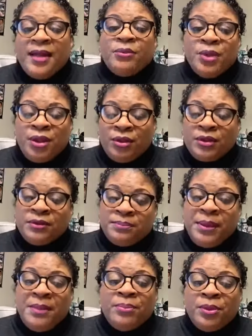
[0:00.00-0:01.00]
We're gonna
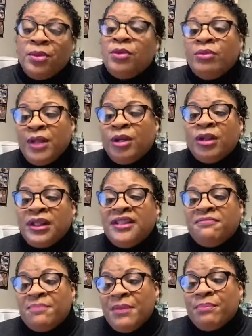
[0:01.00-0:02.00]
people. We're gonna leave
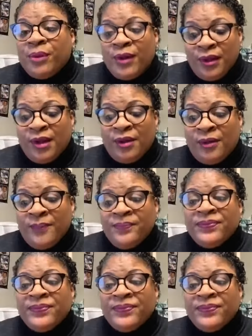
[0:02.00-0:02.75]
people alone.